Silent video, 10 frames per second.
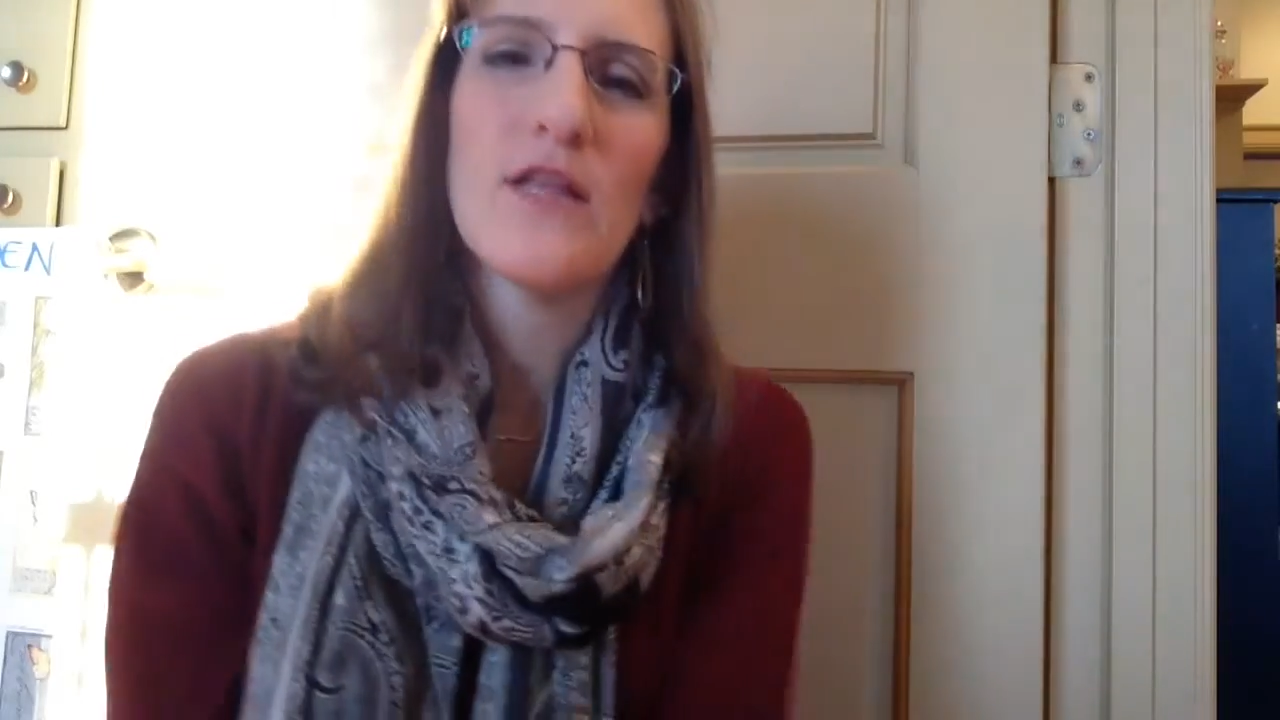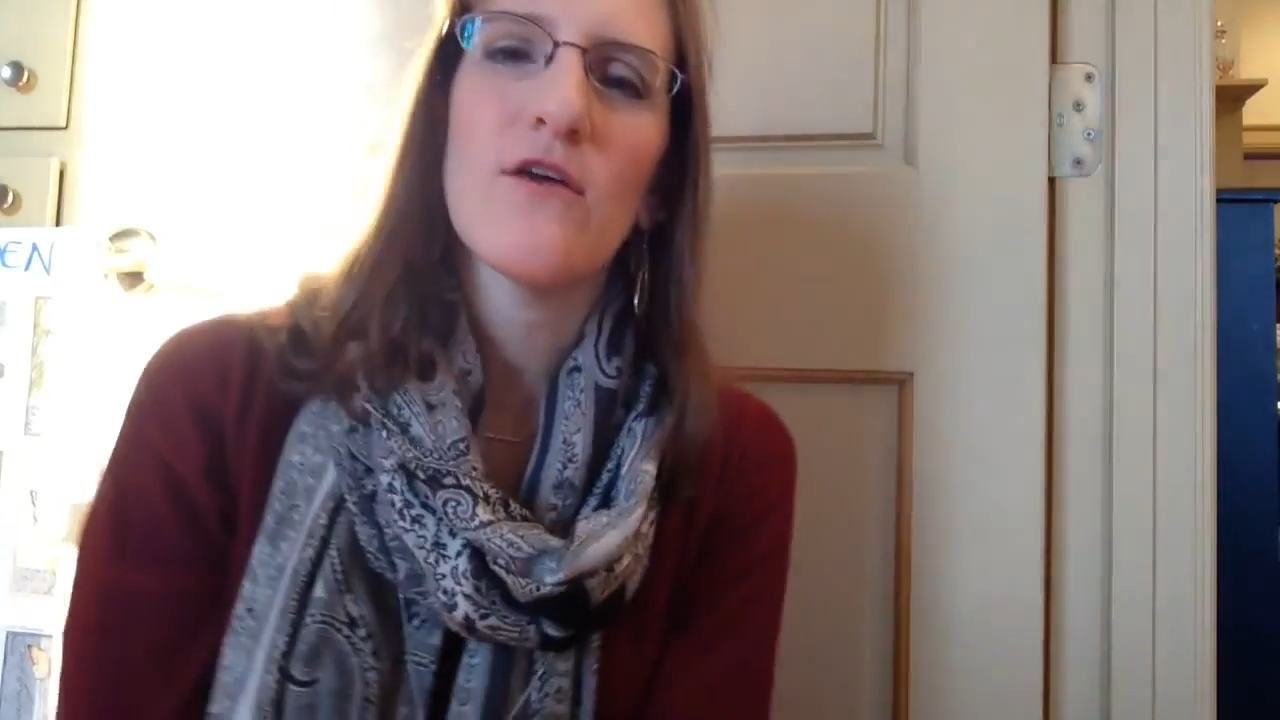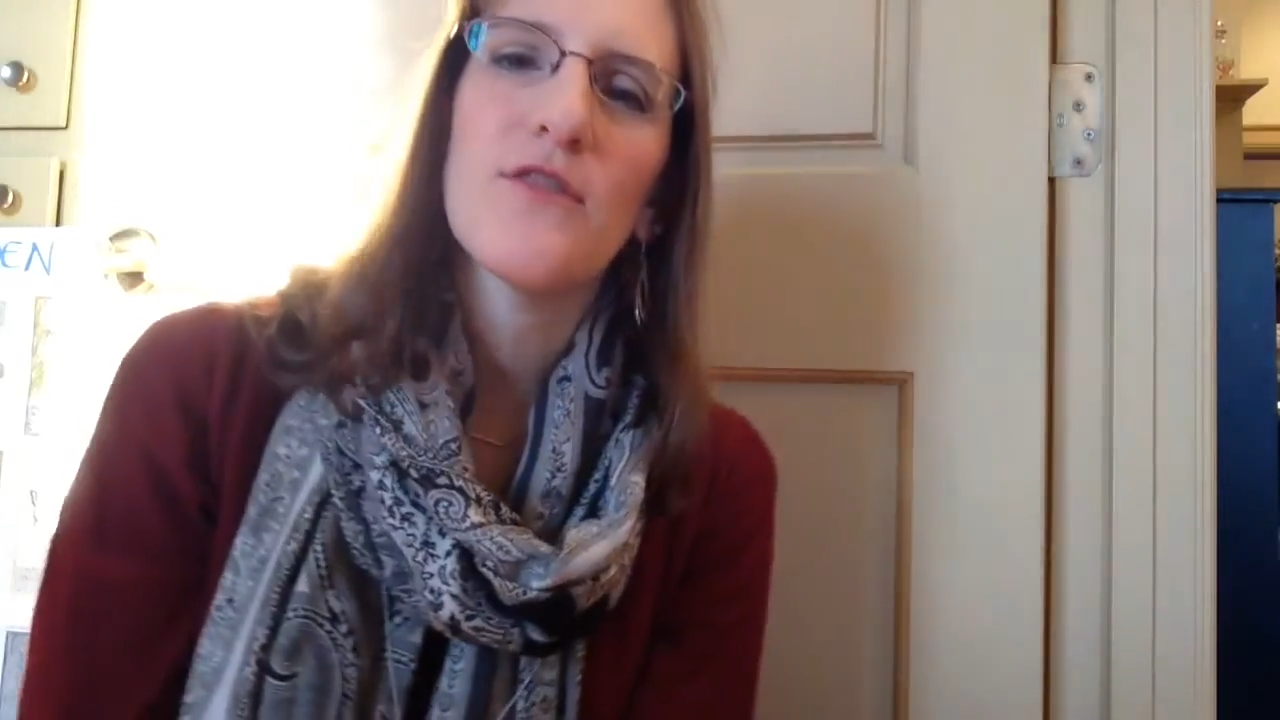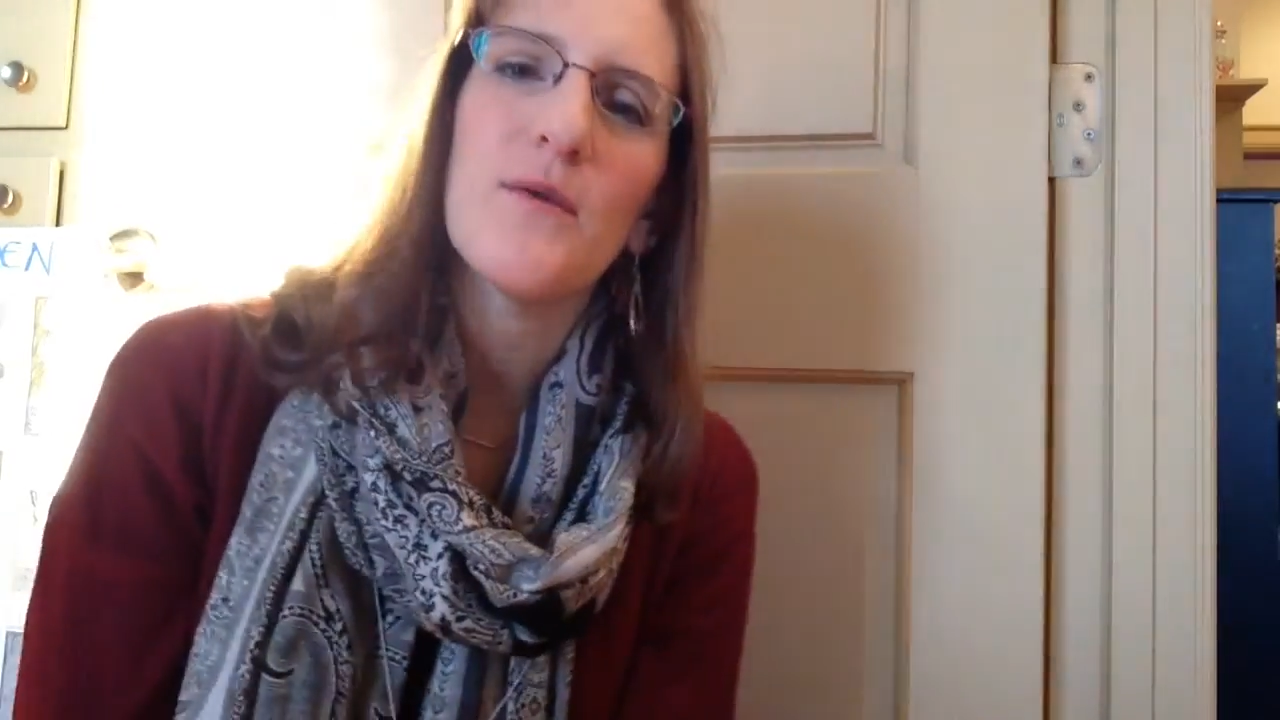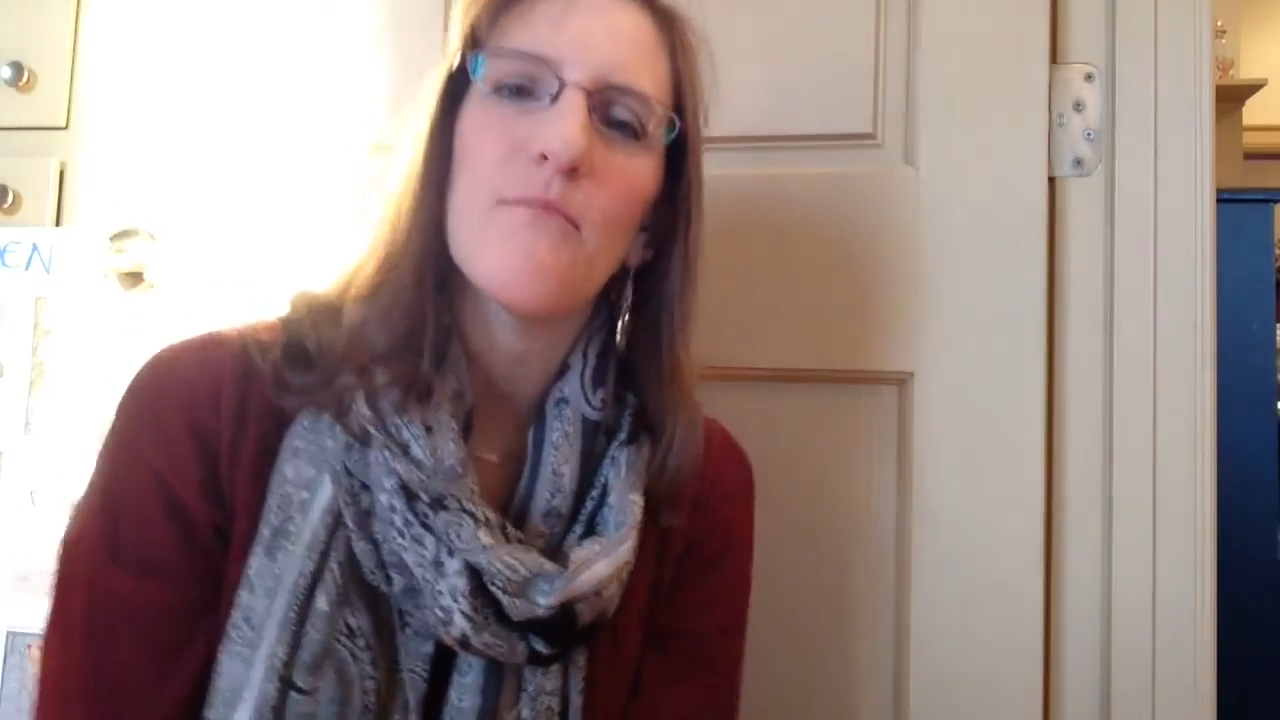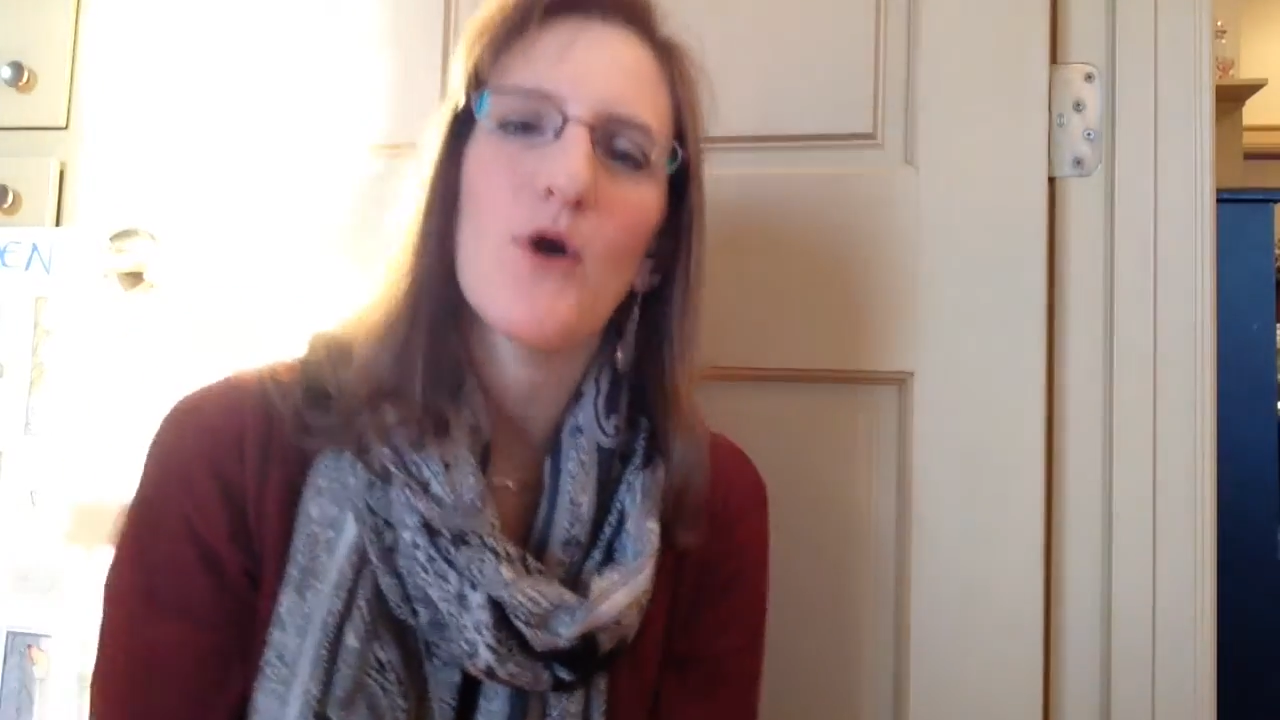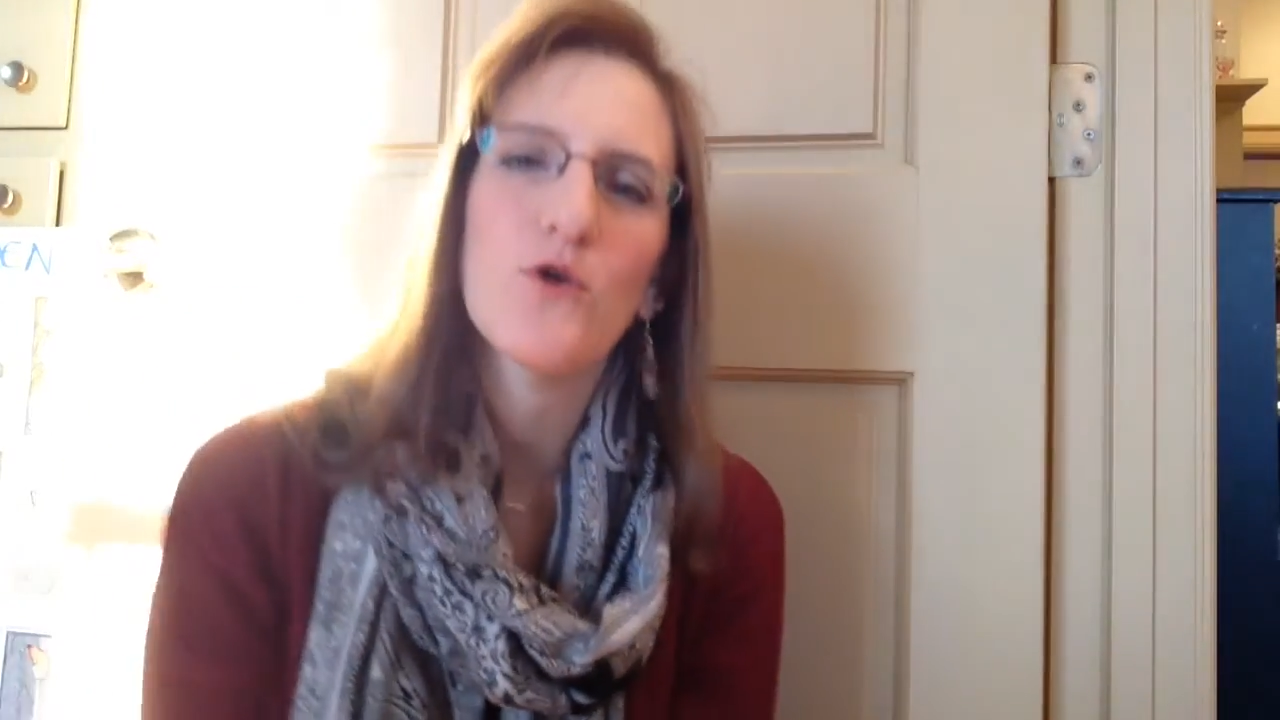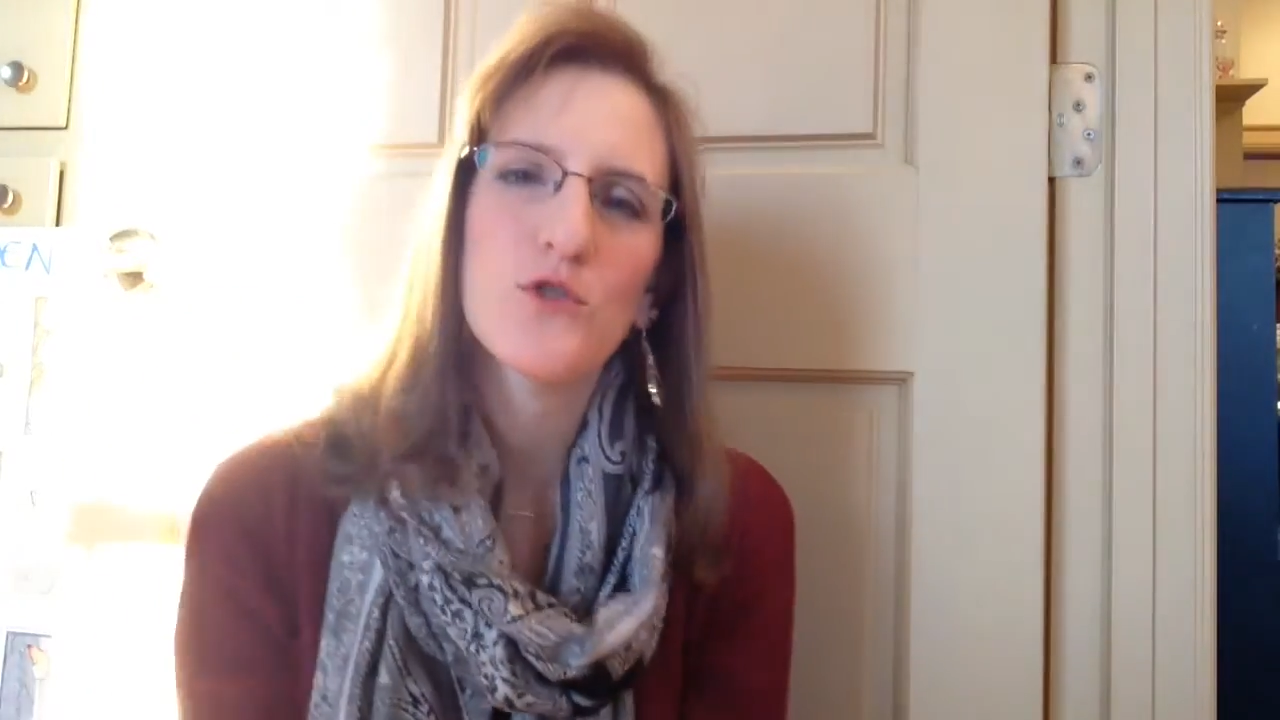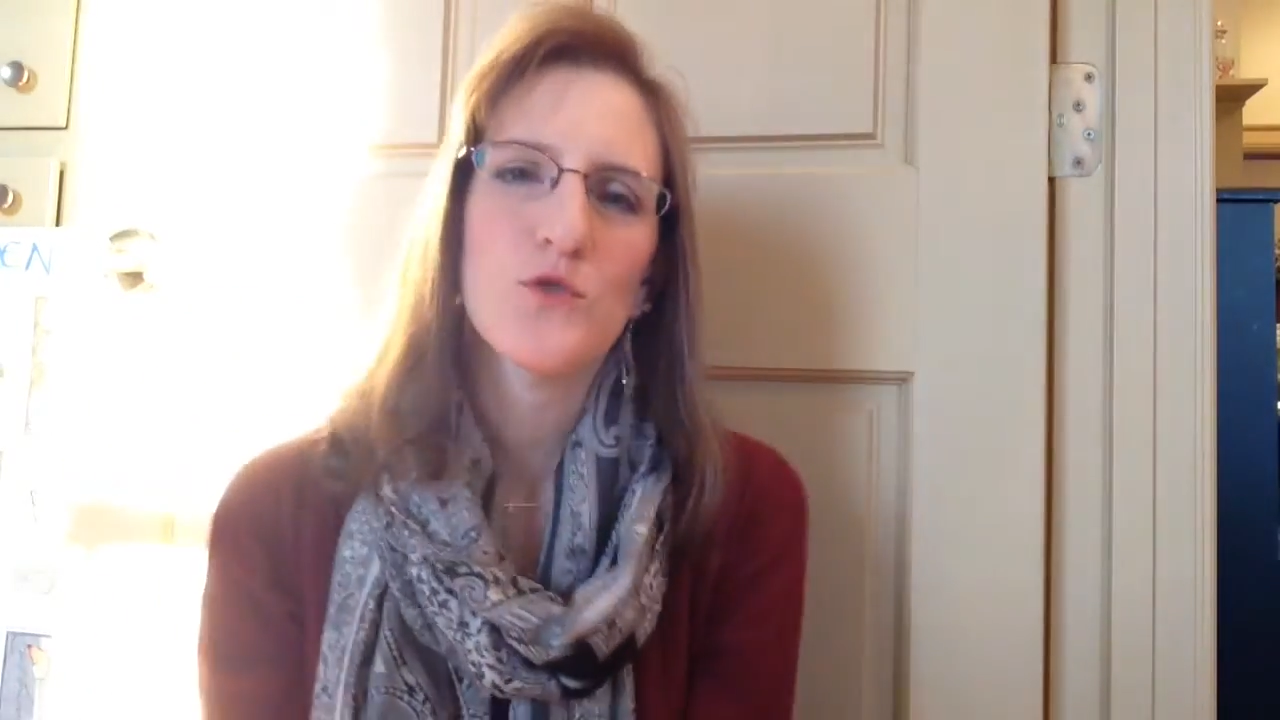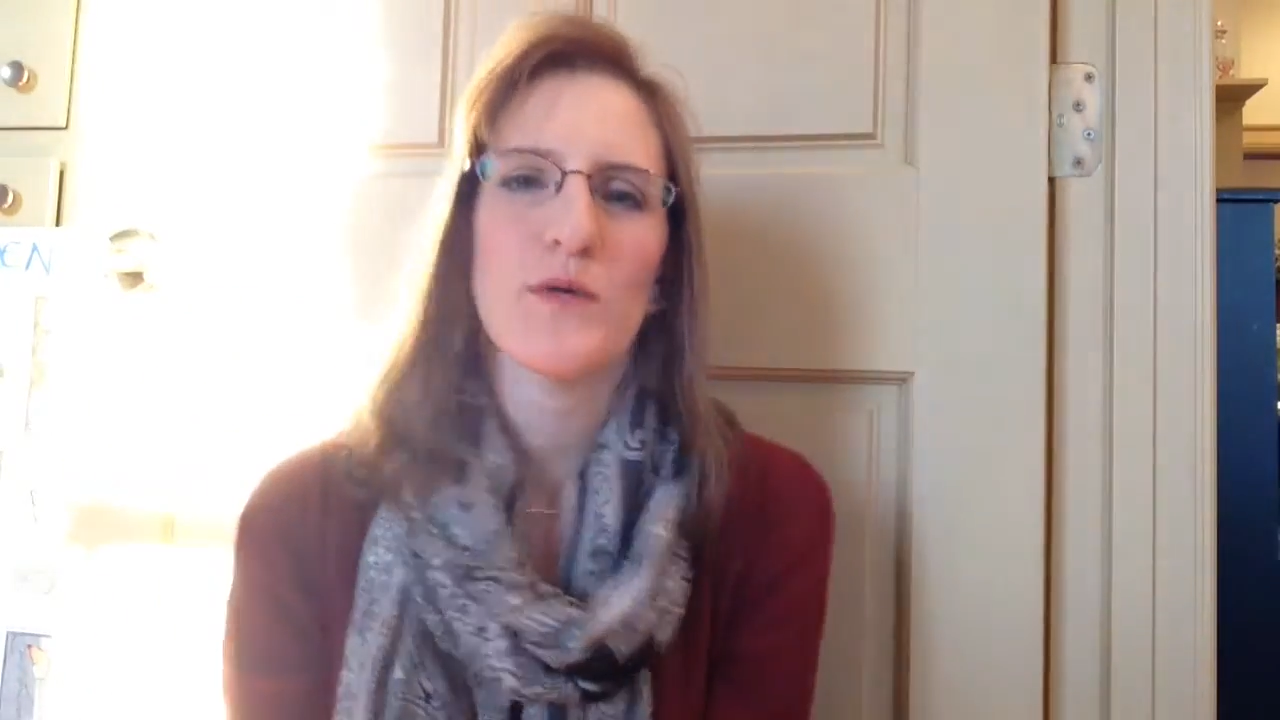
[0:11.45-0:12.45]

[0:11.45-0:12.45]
on the most,